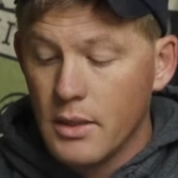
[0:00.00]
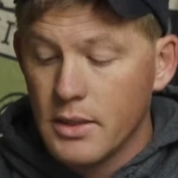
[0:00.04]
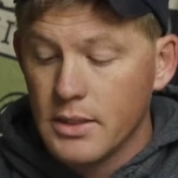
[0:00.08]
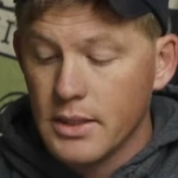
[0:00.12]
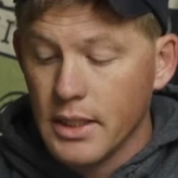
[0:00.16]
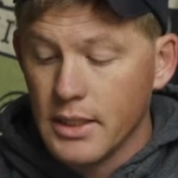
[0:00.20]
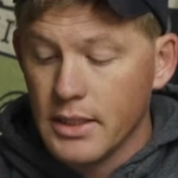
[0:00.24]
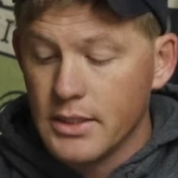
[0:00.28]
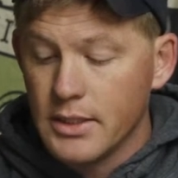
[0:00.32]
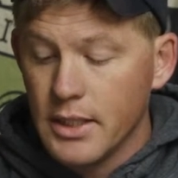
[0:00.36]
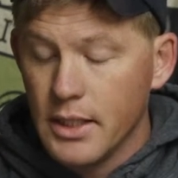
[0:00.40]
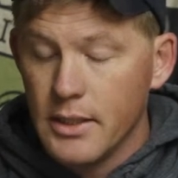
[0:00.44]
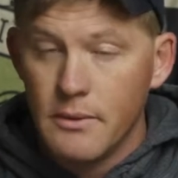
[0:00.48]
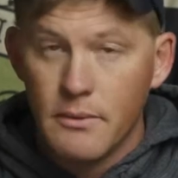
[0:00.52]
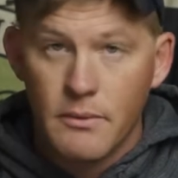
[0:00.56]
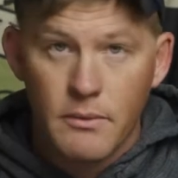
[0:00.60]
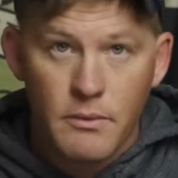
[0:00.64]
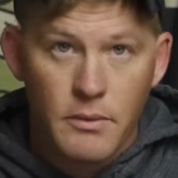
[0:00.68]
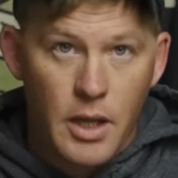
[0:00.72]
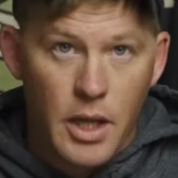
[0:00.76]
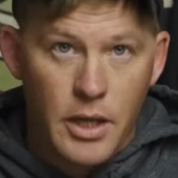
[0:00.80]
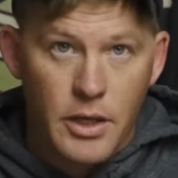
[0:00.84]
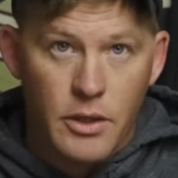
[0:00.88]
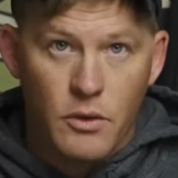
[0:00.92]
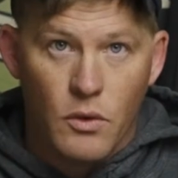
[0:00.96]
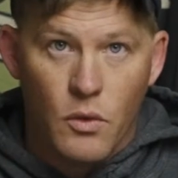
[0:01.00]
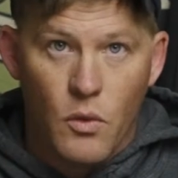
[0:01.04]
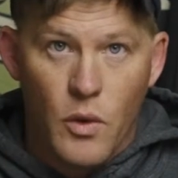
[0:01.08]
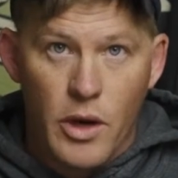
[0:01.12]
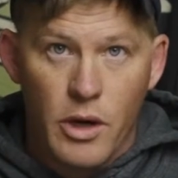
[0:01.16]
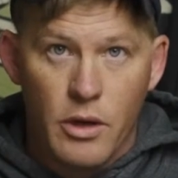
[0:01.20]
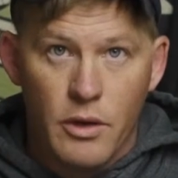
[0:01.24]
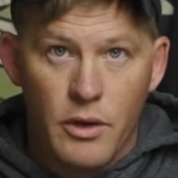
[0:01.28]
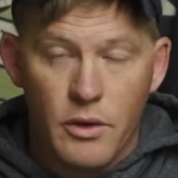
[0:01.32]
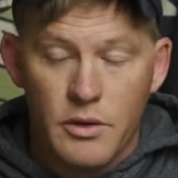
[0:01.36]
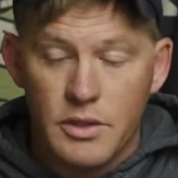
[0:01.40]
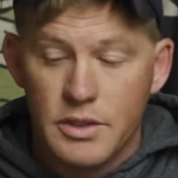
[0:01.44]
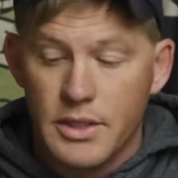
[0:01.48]
sling stud, and you'll
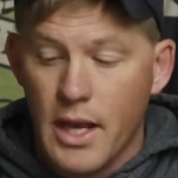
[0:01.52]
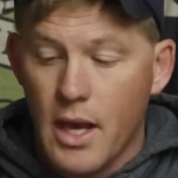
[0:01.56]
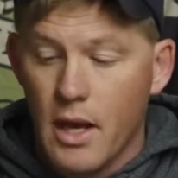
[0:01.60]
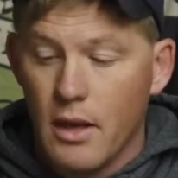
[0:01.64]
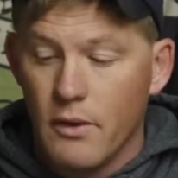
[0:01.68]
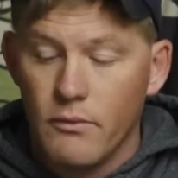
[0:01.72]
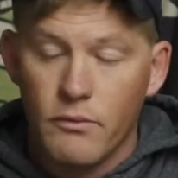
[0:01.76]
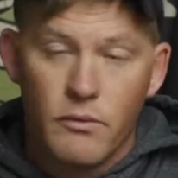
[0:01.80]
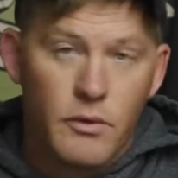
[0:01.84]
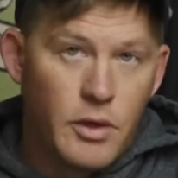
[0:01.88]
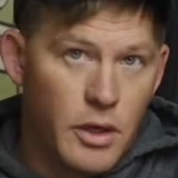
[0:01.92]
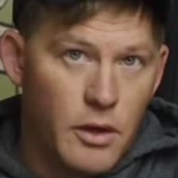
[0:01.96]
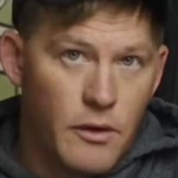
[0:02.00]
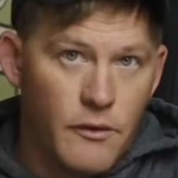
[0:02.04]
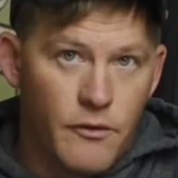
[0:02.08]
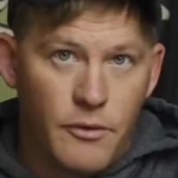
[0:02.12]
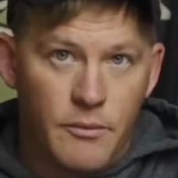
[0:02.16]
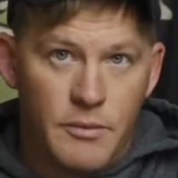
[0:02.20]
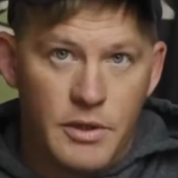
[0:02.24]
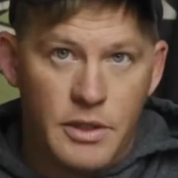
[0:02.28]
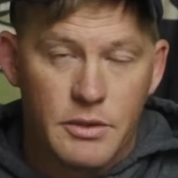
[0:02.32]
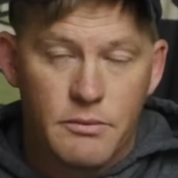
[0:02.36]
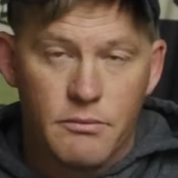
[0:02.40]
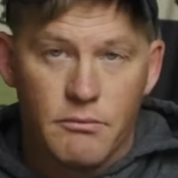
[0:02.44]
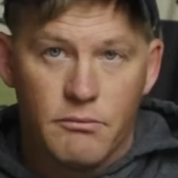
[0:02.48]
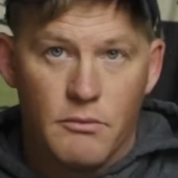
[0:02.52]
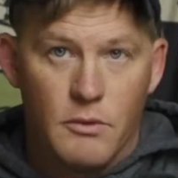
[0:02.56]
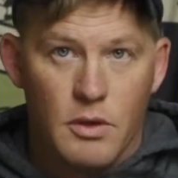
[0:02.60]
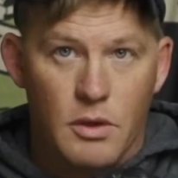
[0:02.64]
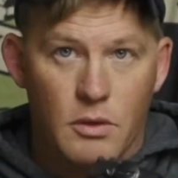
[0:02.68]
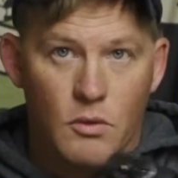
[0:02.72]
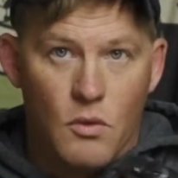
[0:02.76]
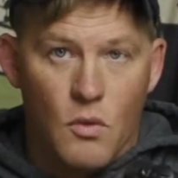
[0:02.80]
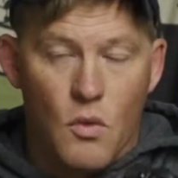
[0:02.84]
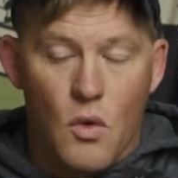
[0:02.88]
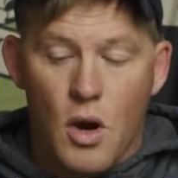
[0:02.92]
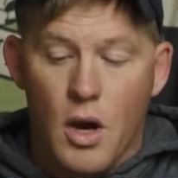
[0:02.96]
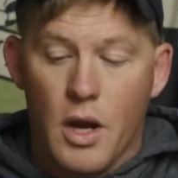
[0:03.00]
wear those out, from just
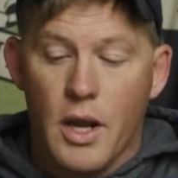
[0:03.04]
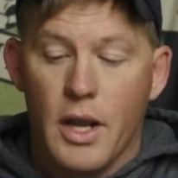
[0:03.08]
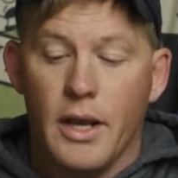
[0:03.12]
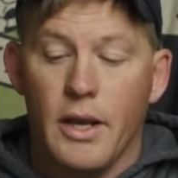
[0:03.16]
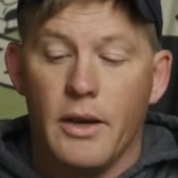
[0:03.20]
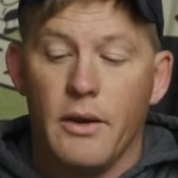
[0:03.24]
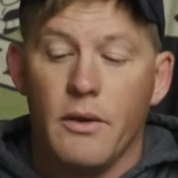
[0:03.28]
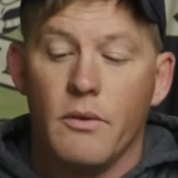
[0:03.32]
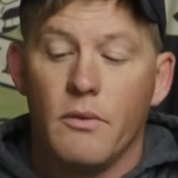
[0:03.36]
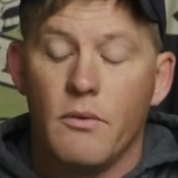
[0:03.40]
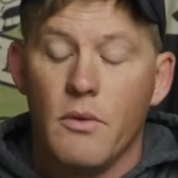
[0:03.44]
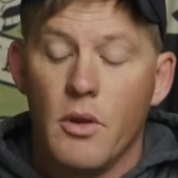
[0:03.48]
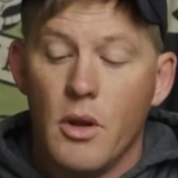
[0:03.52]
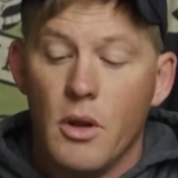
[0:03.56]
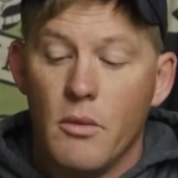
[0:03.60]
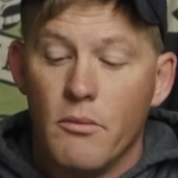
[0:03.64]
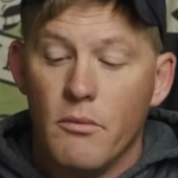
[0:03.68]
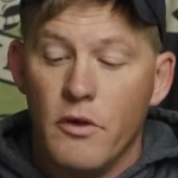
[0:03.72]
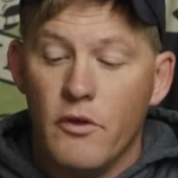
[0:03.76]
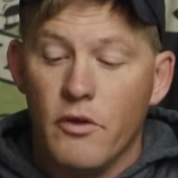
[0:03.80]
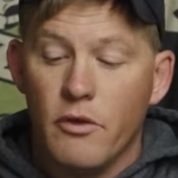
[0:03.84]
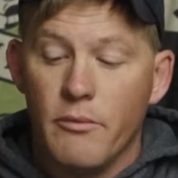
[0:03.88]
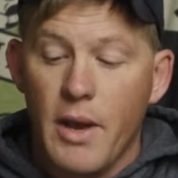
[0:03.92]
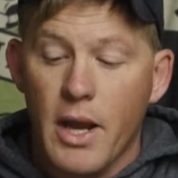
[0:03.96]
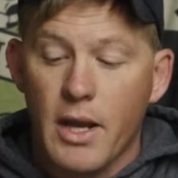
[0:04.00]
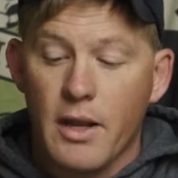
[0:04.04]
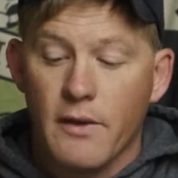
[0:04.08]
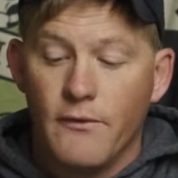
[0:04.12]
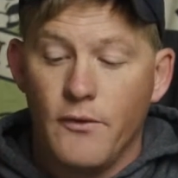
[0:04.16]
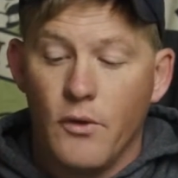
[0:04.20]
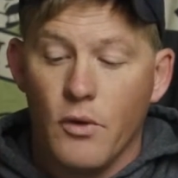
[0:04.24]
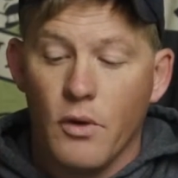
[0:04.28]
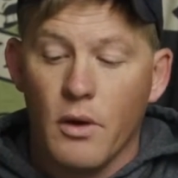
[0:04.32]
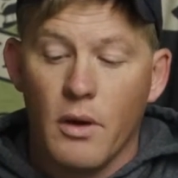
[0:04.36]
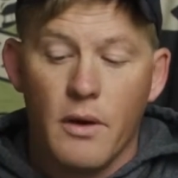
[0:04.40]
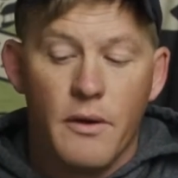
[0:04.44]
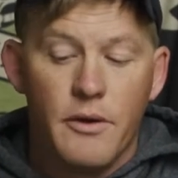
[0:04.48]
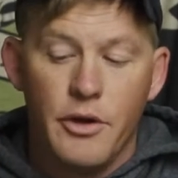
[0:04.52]
walking and moving them back and
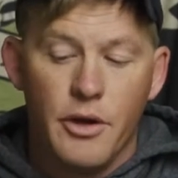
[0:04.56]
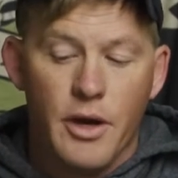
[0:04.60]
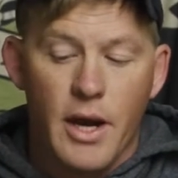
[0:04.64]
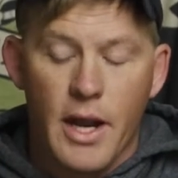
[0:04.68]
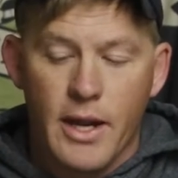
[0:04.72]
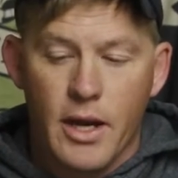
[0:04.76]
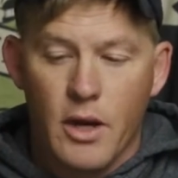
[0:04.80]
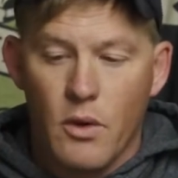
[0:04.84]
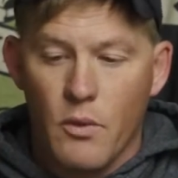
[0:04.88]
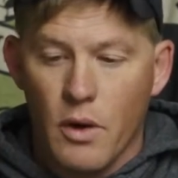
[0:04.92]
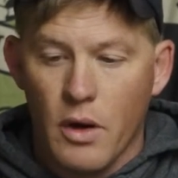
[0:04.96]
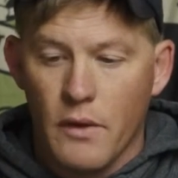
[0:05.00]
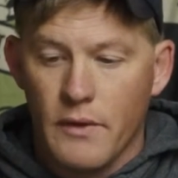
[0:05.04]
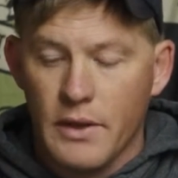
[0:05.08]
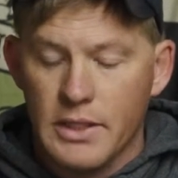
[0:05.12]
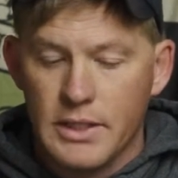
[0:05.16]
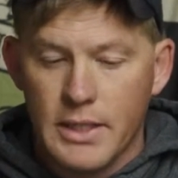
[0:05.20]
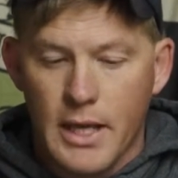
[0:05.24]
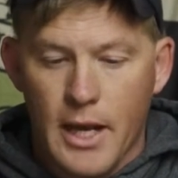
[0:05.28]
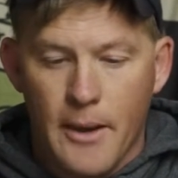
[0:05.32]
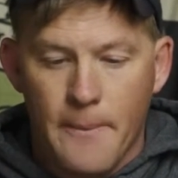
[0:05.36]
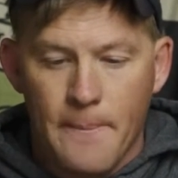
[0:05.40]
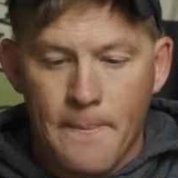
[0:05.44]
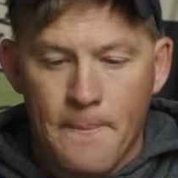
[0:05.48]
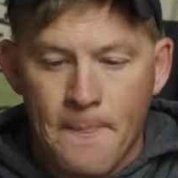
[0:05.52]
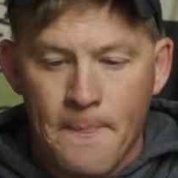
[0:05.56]
forth. You're not gonna wear these out.